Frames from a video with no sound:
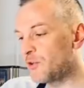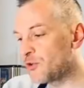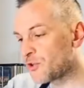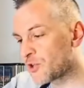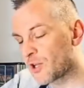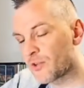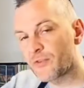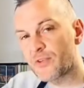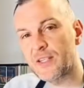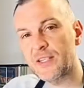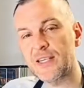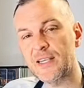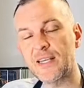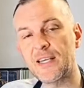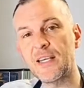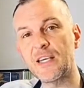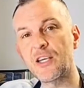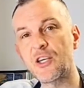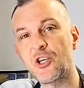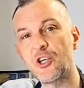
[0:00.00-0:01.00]
it on things
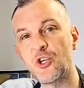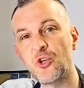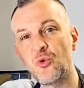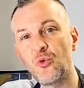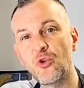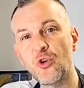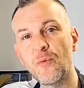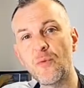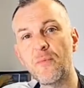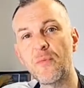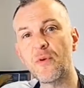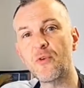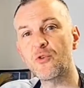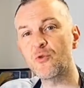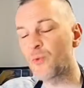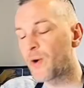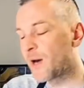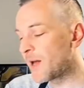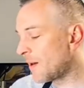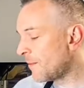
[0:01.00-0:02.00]
like your cucumber as
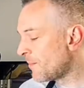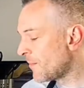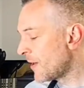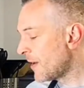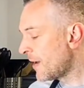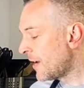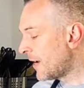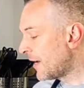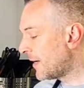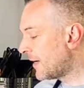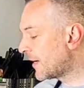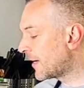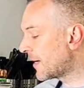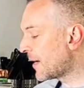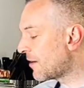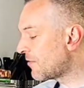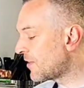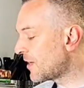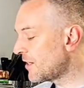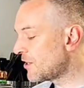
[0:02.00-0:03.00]
well, and you can
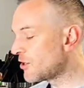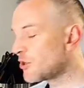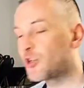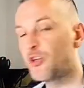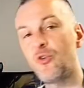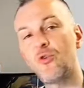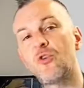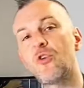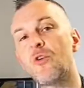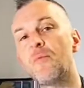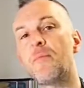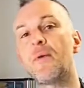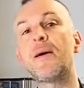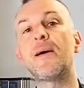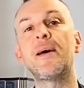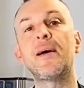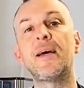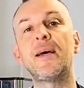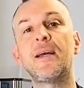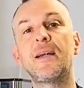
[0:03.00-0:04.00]
have a nice
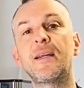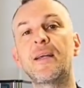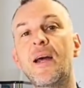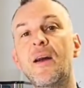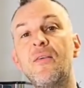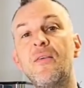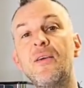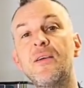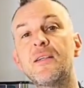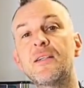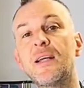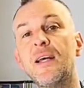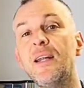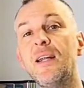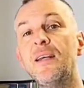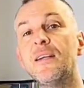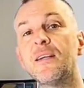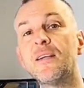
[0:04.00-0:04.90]
cucumber and carrot salad.